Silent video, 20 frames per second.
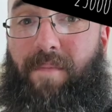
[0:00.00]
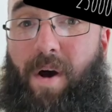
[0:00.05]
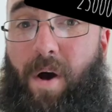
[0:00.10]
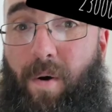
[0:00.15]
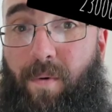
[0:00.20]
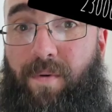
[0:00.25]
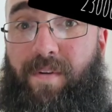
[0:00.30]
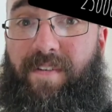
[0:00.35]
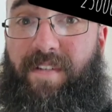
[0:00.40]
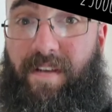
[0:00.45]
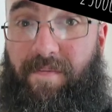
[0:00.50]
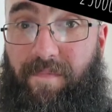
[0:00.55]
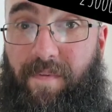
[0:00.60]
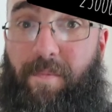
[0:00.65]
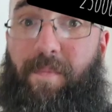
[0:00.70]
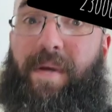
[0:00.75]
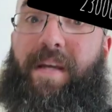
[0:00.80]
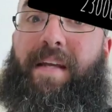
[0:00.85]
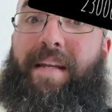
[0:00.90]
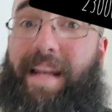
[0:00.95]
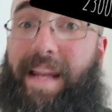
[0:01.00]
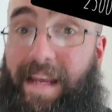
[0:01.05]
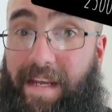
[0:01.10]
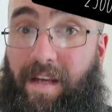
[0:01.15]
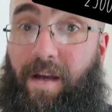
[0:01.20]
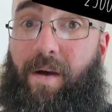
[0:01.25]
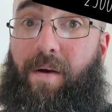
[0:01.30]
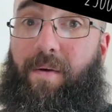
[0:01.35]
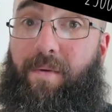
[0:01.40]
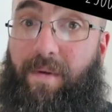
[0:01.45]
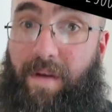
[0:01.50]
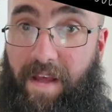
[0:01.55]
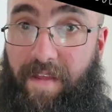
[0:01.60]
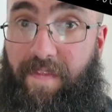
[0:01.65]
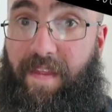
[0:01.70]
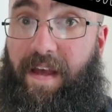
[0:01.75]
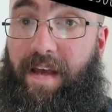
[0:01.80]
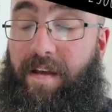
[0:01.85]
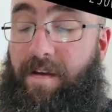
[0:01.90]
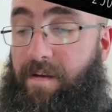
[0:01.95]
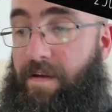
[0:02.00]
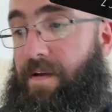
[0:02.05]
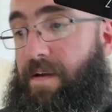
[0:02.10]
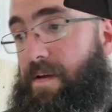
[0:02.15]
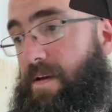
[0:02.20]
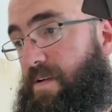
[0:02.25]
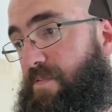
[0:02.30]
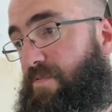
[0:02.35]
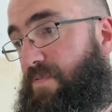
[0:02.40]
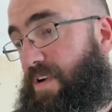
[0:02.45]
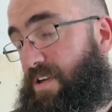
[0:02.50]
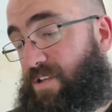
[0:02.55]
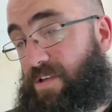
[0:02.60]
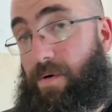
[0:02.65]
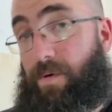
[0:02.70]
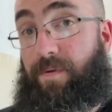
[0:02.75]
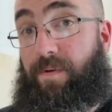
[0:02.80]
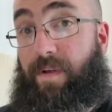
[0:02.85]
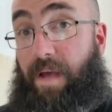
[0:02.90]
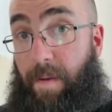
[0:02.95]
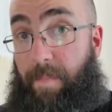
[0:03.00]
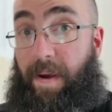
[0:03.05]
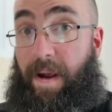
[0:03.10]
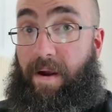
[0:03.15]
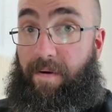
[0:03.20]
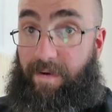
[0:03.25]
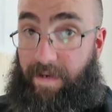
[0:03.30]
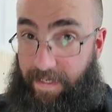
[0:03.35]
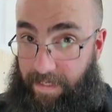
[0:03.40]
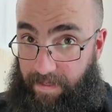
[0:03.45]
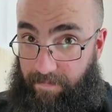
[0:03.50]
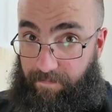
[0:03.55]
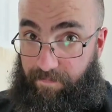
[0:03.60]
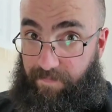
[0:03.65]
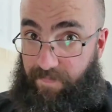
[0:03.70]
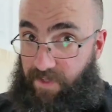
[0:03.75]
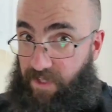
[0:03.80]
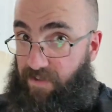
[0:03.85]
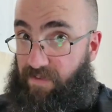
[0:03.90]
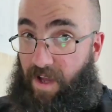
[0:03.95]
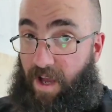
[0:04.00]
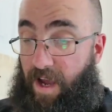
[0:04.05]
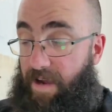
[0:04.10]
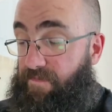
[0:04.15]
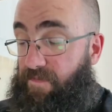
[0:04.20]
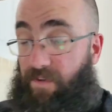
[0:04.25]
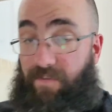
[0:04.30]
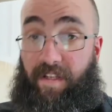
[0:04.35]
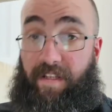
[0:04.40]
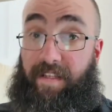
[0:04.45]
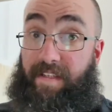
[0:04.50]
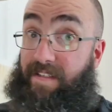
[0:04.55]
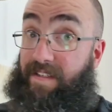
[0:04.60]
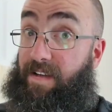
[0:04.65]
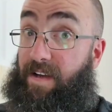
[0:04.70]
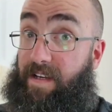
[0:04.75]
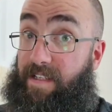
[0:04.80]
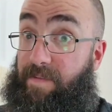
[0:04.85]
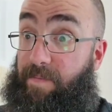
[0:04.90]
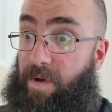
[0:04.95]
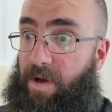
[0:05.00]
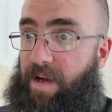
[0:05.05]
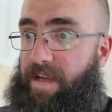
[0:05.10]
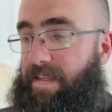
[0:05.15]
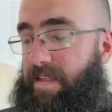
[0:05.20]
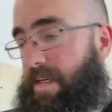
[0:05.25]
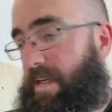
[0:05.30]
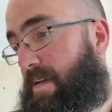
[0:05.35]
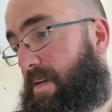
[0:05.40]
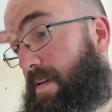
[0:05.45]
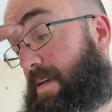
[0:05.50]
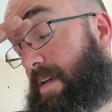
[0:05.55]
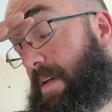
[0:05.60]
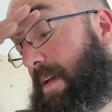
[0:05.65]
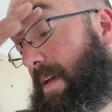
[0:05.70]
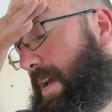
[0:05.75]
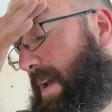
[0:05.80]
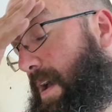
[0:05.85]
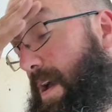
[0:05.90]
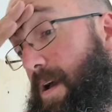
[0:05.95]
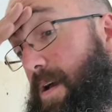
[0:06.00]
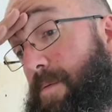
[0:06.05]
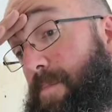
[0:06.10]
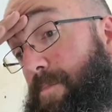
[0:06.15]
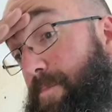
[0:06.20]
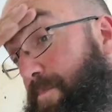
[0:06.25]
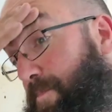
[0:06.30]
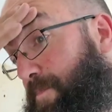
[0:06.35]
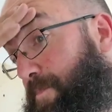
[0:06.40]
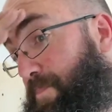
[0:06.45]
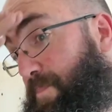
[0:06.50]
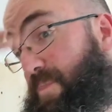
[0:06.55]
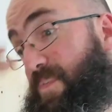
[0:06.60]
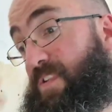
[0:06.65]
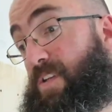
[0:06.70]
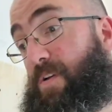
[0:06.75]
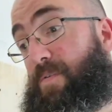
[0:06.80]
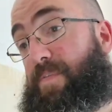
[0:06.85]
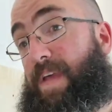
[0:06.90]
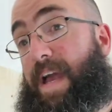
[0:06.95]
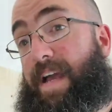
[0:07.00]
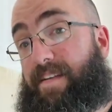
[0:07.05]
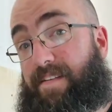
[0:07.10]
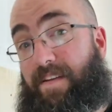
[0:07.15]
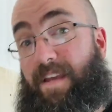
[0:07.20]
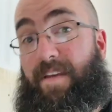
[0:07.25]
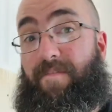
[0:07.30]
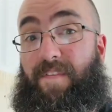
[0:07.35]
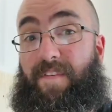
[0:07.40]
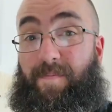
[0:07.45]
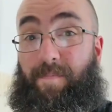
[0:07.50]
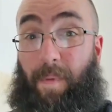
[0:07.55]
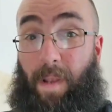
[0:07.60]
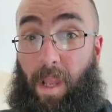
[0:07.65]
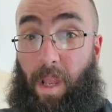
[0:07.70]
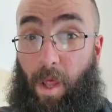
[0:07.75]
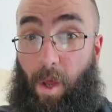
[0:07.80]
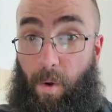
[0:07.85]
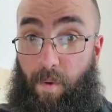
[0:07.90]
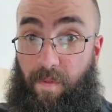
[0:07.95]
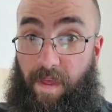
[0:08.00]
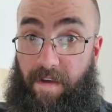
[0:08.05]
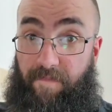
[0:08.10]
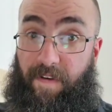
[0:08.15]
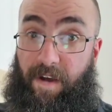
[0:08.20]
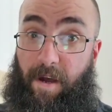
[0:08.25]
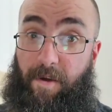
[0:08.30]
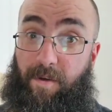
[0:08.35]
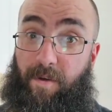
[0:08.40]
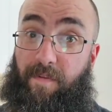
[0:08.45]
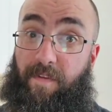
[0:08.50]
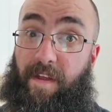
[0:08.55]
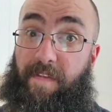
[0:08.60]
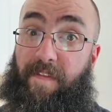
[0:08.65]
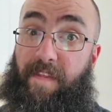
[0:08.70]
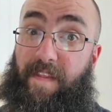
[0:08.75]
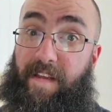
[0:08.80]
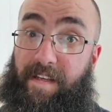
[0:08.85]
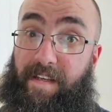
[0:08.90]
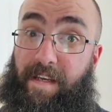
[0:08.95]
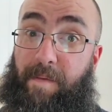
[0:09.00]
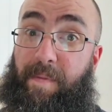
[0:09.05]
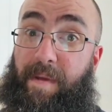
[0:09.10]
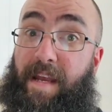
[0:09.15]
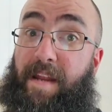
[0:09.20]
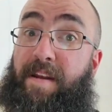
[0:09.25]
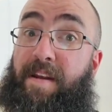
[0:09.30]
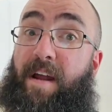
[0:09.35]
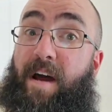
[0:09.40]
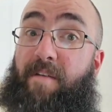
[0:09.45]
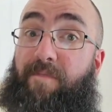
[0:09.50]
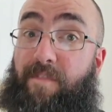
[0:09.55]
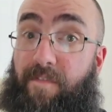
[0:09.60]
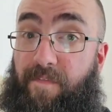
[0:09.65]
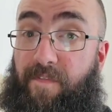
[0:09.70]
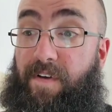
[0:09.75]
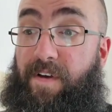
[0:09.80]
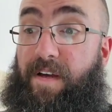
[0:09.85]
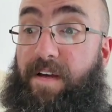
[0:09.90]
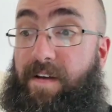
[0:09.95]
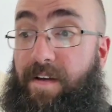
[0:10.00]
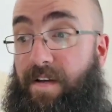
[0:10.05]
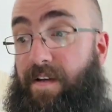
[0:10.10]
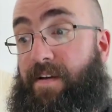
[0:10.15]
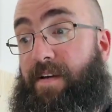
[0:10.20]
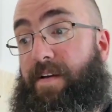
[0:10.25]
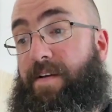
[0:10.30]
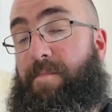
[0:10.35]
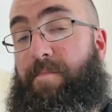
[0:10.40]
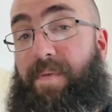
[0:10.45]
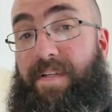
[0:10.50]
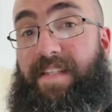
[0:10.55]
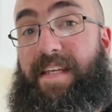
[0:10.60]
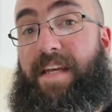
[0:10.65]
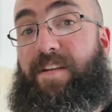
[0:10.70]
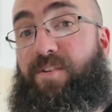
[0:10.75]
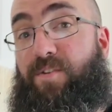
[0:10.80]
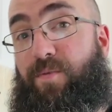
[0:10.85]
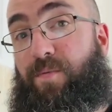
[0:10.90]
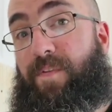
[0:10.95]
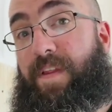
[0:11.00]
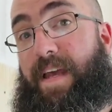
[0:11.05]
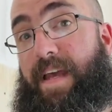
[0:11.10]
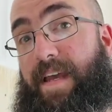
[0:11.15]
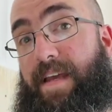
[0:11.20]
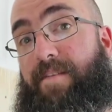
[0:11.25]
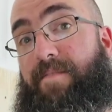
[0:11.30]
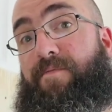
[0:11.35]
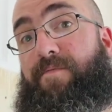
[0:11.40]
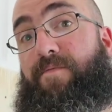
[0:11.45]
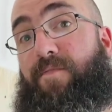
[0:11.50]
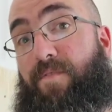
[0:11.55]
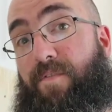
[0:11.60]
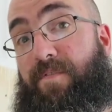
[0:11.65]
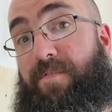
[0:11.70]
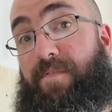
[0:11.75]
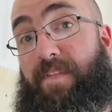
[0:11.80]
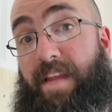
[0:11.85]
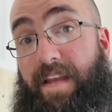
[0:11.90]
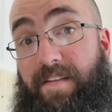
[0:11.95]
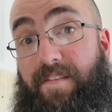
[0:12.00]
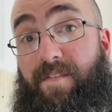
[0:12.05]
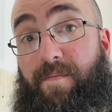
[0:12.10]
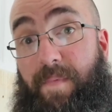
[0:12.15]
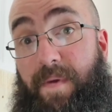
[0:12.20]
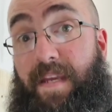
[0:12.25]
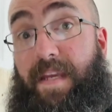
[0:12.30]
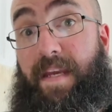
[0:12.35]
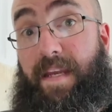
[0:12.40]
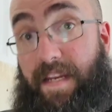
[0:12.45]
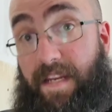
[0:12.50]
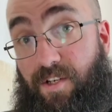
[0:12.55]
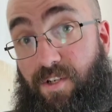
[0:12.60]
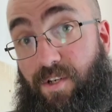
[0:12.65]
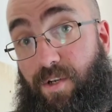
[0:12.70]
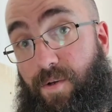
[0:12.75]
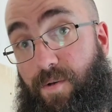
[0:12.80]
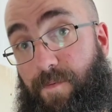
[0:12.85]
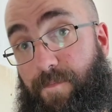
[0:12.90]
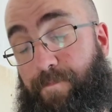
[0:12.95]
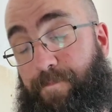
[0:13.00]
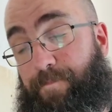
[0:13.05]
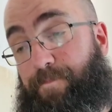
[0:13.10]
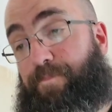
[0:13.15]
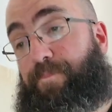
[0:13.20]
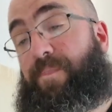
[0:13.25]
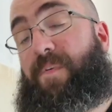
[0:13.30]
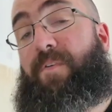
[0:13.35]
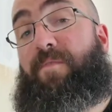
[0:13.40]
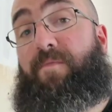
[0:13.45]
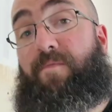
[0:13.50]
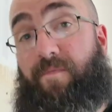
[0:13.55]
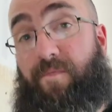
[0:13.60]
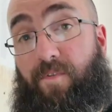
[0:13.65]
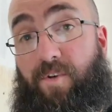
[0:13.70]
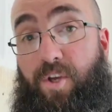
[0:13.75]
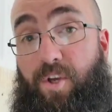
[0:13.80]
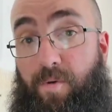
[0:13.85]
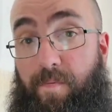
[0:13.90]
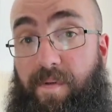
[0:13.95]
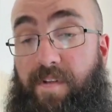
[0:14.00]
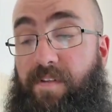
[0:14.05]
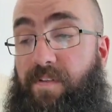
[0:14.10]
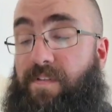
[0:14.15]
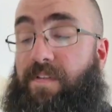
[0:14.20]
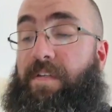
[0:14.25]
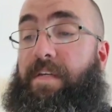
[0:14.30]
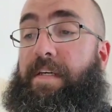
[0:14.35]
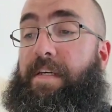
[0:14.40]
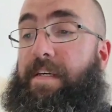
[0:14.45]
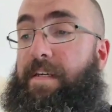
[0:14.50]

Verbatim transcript: hold of something, we can let go at that threshold, apparently. I've not done the science behind it. Um, so that if it's below that value, then there could be enough of a potential there for there to be an issue for humans